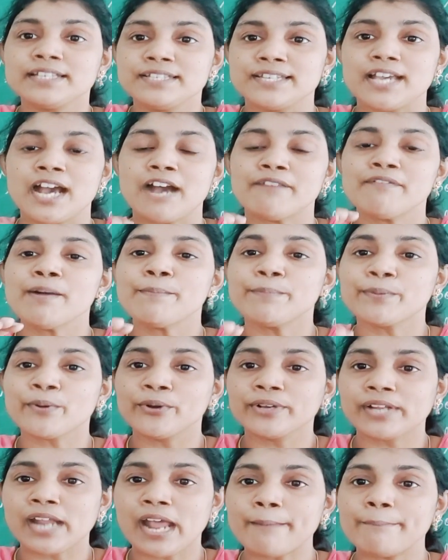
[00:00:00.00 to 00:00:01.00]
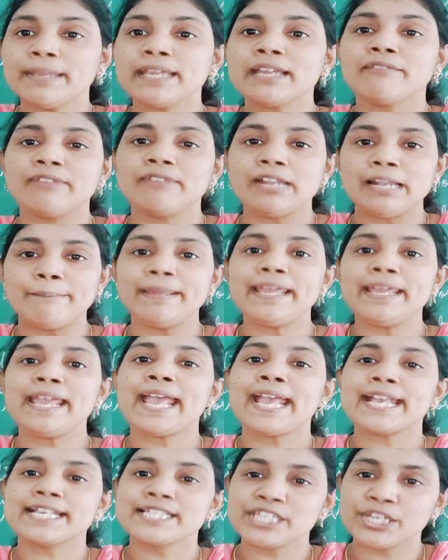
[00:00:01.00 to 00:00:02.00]
the Java programming will be
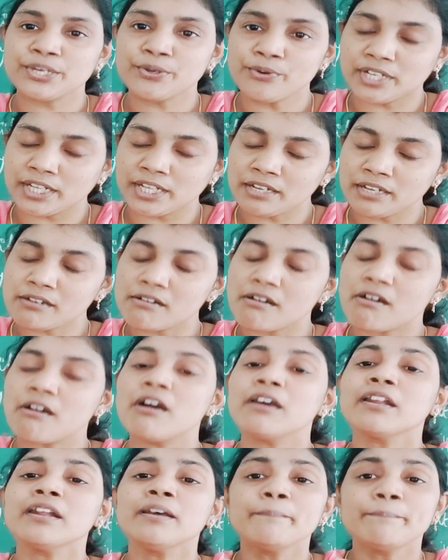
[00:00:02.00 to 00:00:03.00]
executing or